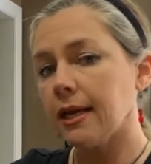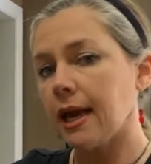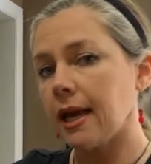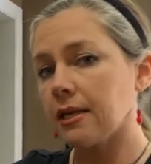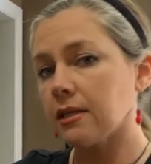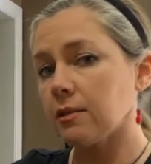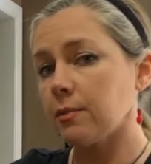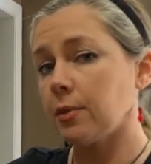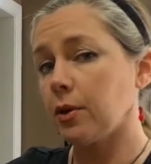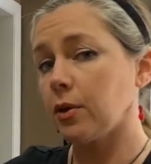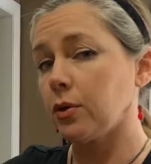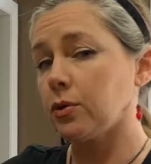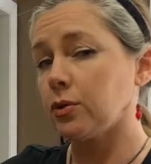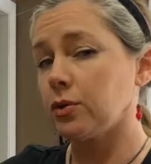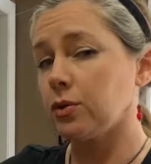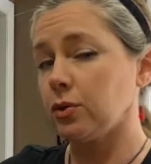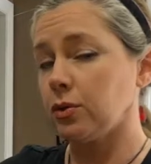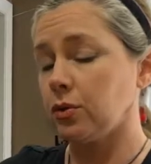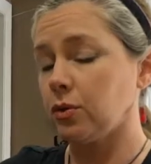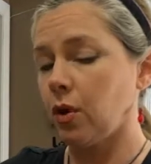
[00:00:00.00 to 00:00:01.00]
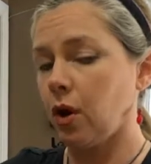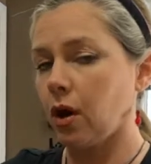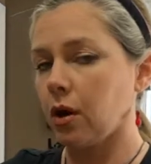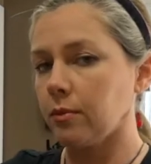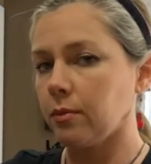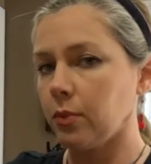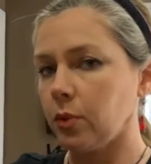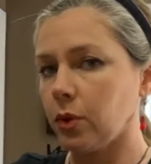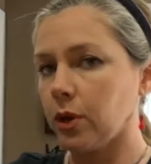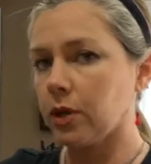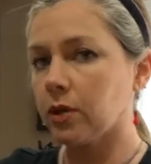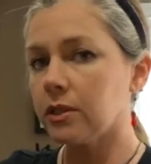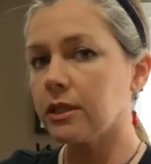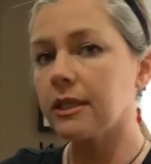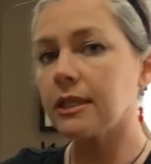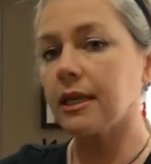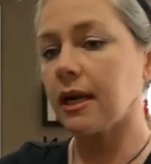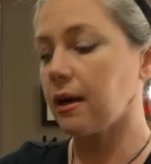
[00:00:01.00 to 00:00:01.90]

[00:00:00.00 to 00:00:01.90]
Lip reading: as opposed to hard boiled.